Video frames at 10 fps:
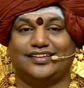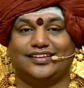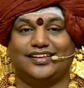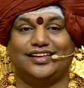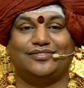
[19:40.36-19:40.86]

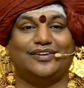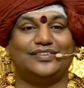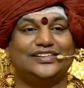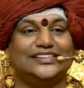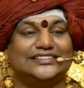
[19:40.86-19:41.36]
If I have to
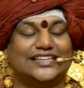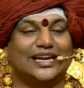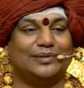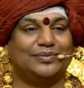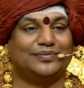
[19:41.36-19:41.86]

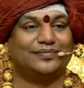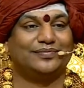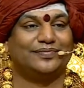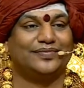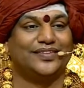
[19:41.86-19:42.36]
describe
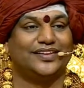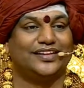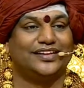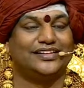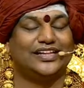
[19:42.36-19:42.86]

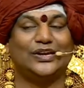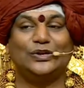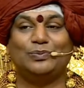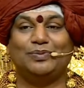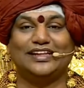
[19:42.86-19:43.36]
the Hindu
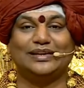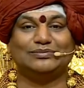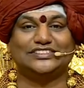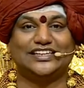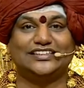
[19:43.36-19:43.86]
pilgrim
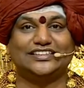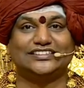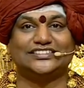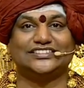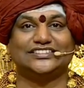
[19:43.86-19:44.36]

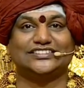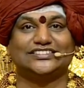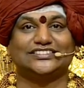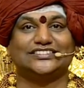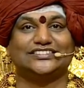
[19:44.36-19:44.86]
centers,
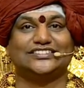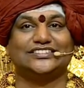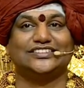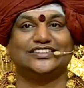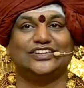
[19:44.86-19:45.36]

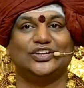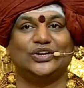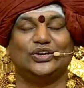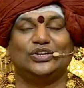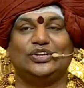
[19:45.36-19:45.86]

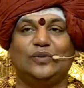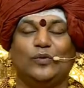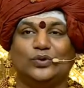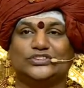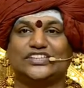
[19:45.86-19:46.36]

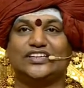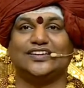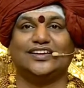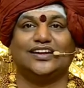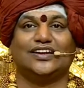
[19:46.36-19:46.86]
devotion,
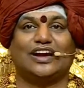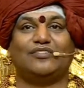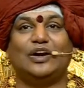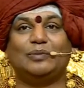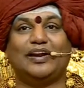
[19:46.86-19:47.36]

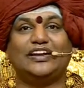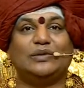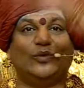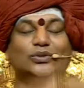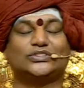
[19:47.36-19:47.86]
covered by
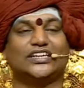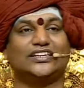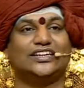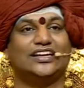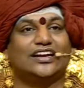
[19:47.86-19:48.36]
devotion,
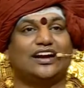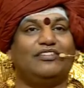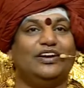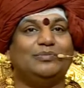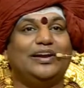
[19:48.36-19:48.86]

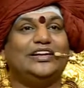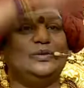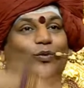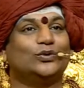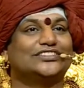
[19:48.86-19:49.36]
covered by
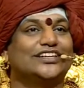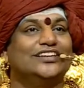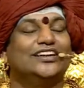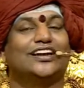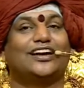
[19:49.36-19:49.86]
devotion,
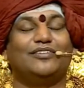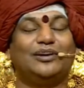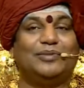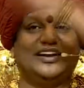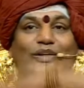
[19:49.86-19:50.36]
covered
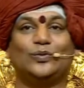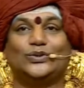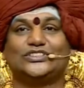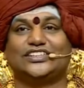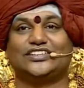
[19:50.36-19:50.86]
by devotion.